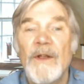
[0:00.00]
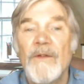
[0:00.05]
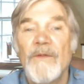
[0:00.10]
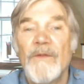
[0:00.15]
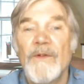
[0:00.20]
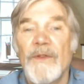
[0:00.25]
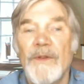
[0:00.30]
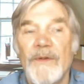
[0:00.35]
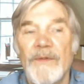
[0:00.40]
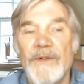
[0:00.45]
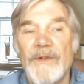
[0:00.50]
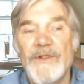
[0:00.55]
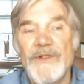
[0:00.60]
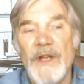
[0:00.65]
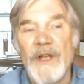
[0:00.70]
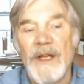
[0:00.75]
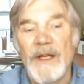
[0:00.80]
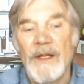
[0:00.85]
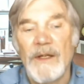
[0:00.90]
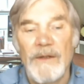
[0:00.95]
for the
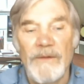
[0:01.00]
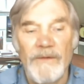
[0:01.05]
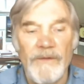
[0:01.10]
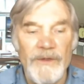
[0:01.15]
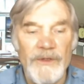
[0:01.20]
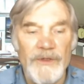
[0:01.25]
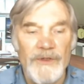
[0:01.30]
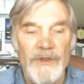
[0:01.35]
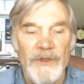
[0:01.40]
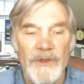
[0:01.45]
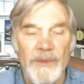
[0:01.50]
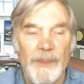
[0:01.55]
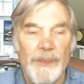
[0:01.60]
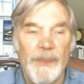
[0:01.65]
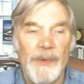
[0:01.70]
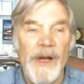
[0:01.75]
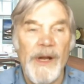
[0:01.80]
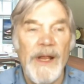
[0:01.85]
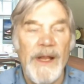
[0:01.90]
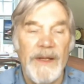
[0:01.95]
recital of Christian
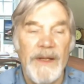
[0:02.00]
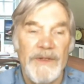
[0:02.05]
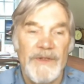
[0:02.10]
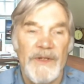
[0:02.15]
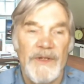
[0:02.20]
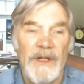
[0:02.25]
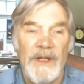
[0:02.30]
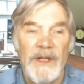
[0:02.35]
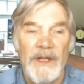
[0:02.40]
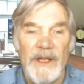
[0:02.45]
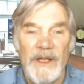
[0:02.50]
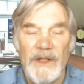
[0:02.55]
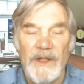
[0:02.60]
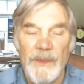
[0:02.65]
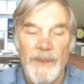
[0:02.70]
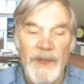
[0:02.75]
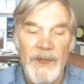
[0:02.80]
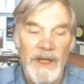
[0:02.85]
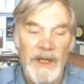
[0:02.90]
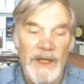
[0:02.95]
prayers at the
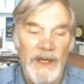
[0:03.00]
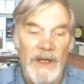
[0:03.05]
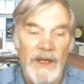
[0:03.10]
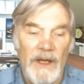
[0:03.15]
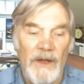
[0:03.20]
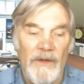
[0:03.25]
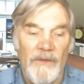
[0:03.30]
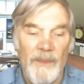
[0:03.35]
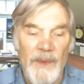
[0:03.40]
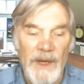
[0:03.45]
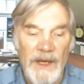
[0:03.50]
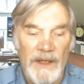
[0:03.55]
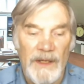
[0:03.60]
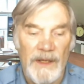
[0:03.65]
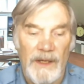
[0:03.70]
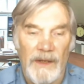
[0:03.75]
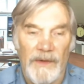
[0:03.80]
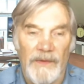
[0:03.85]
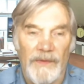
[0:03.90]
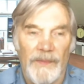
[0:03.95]
beginning of
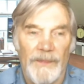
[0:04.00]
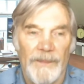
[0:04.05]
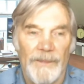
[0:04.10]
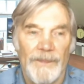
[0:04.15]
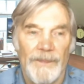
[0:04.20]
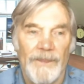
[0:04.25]
meetings.